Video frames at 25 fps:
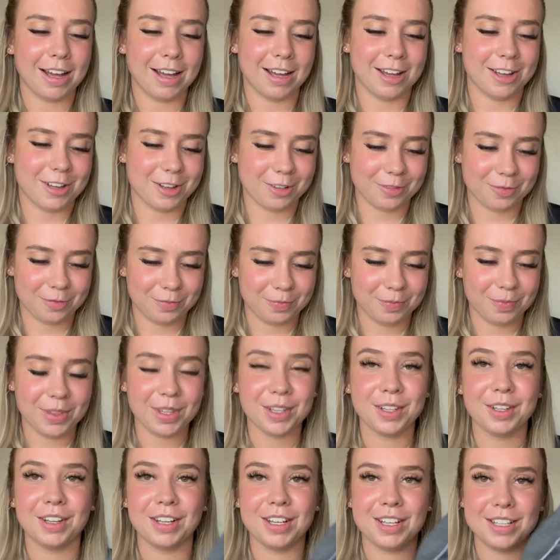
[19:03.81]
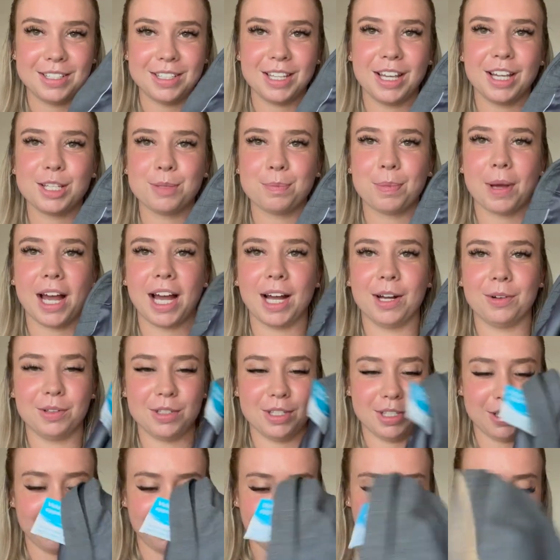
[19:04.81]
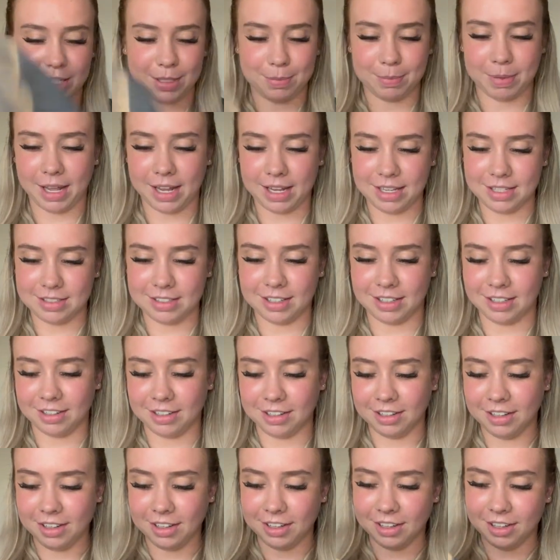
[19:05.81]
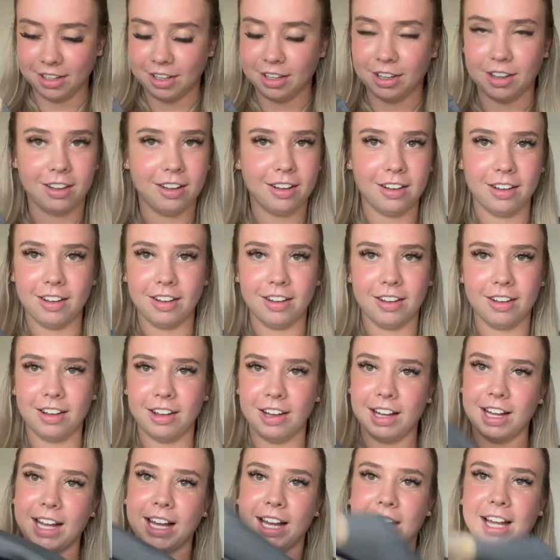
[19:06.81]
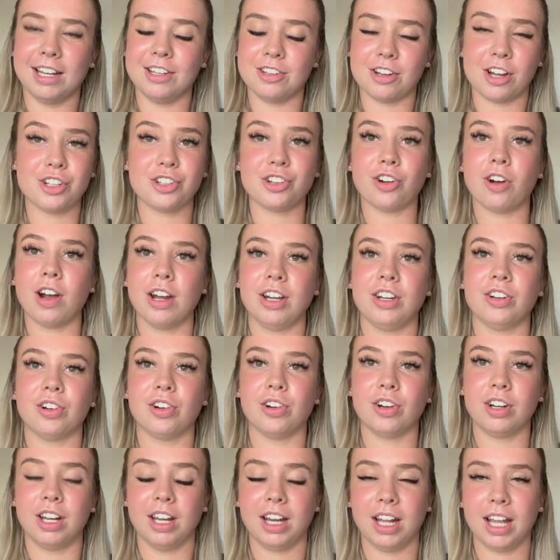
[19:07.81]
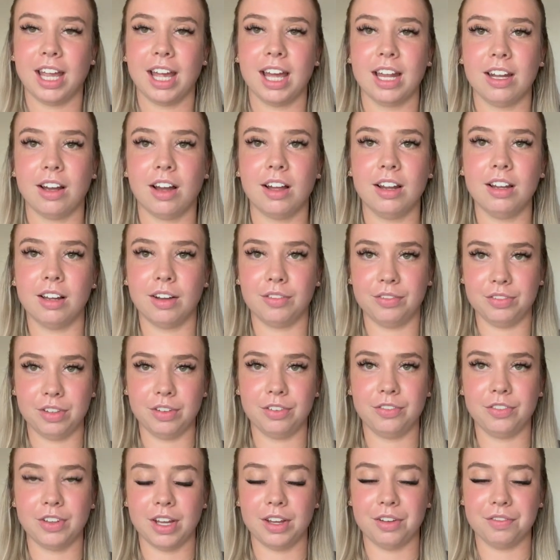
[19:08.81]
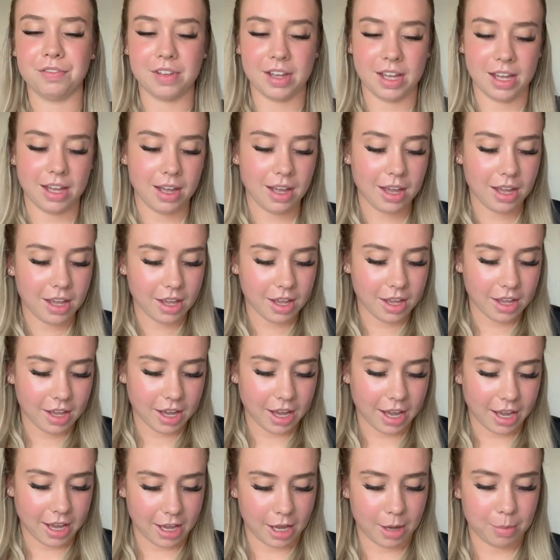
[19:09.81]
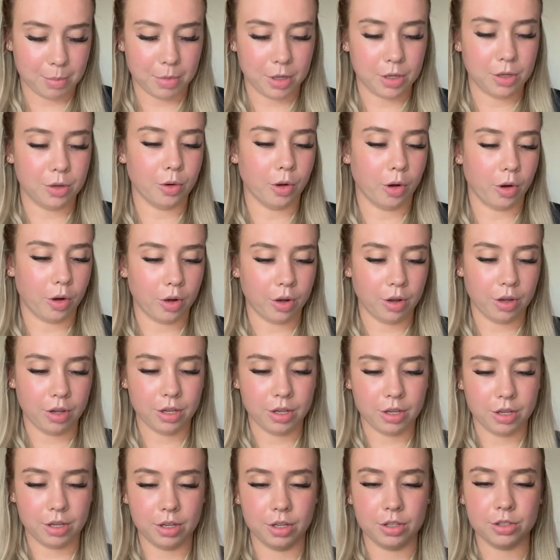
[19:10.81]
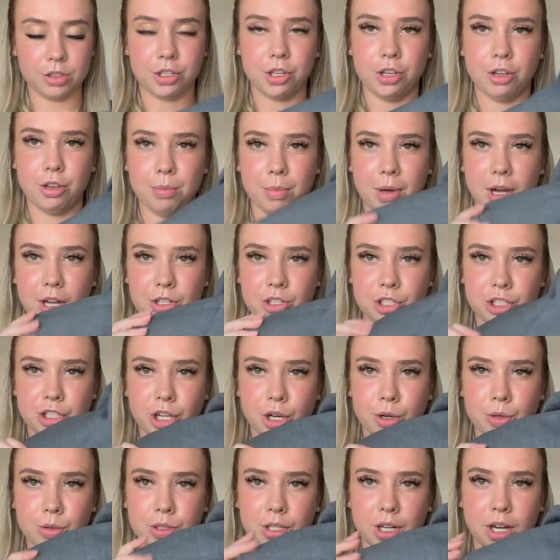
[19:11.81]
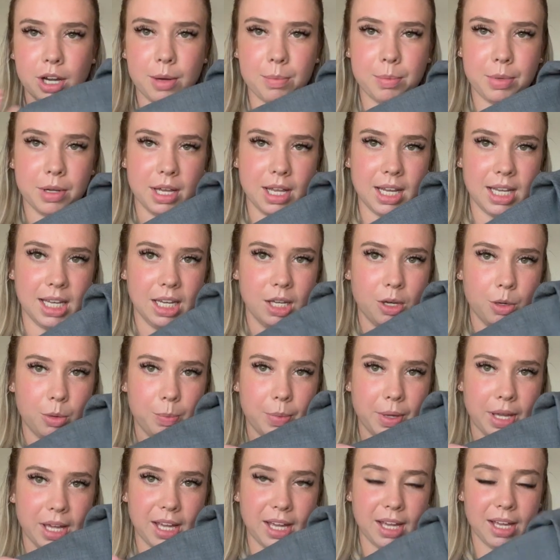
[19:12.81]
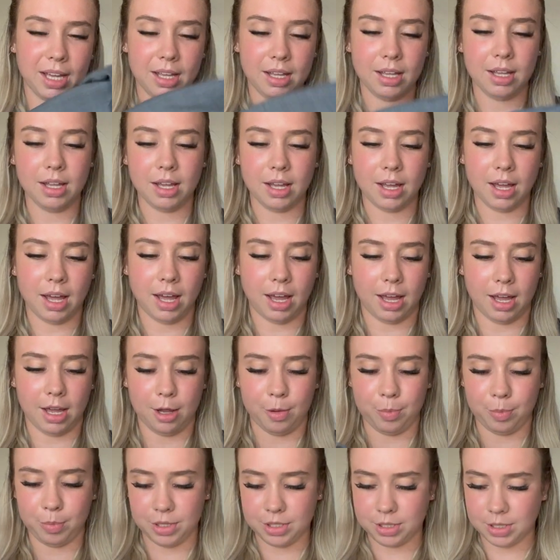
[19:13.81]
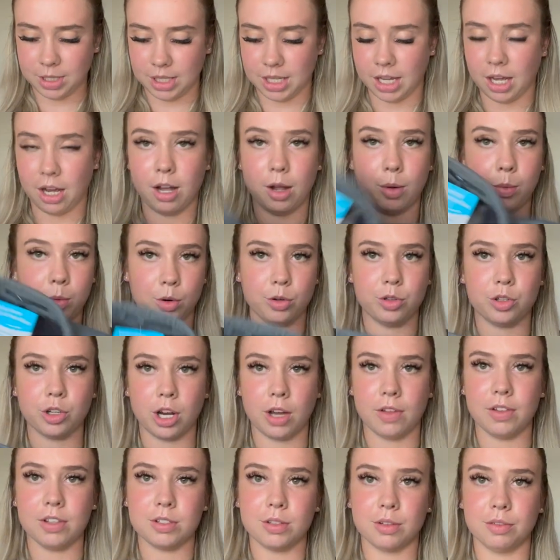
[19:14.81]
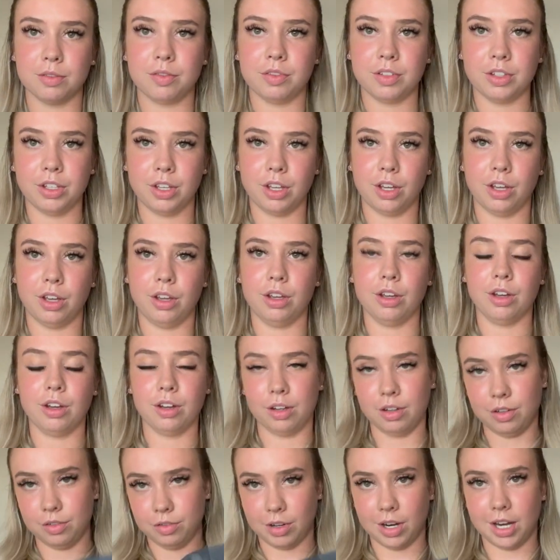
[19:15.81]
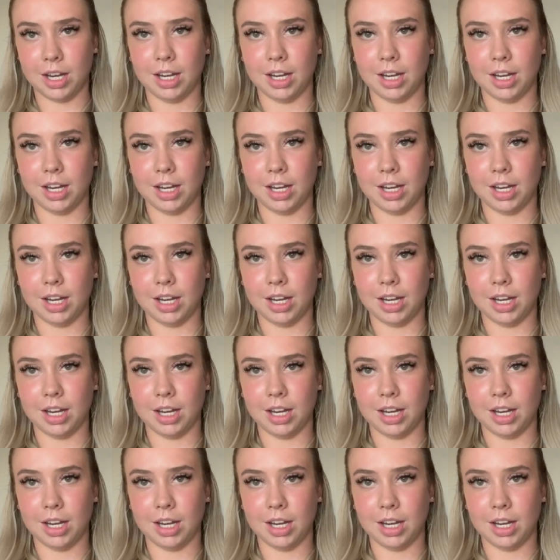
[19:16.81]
um, six pounds for this blazer. And I tried it on and again, I love the fit of it. Um, not too much shoulder, but a little bit. Um, so yeah, I will try this on for you right